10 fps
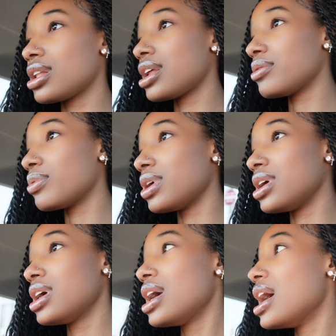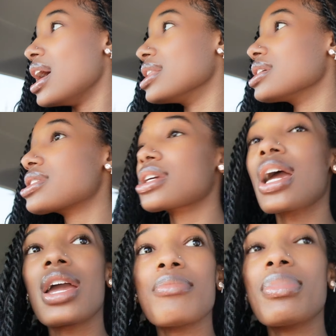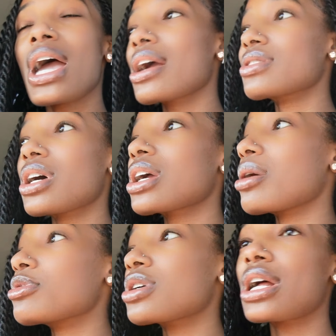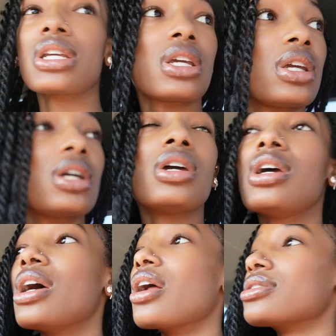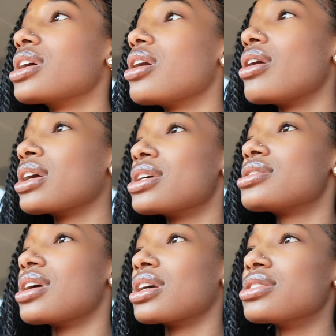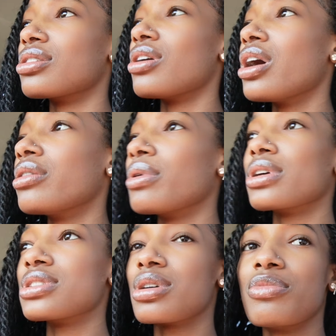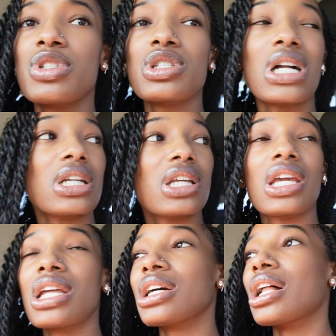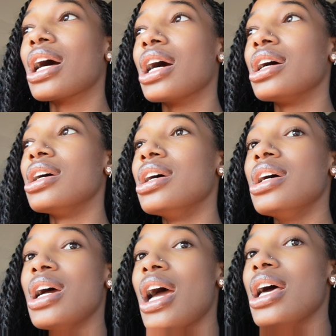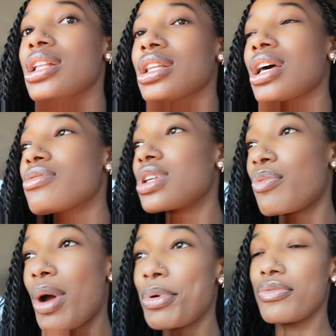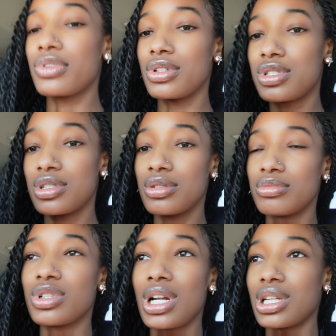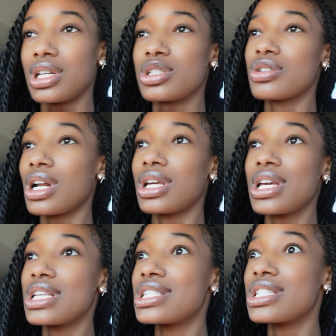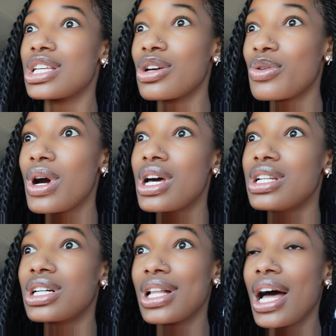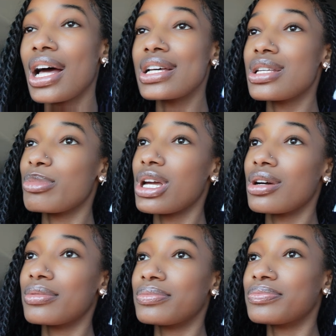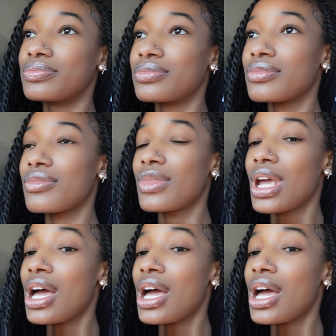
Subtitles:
lady went, and then she came back and was like, okay, I'm gonna try it again. And I was like, oh, I guess her car won't work or something. When she tried it again, it declined. And the lady was like, wipe off your little chip, try it again. She tried it again, it still declined. I said, ma'am,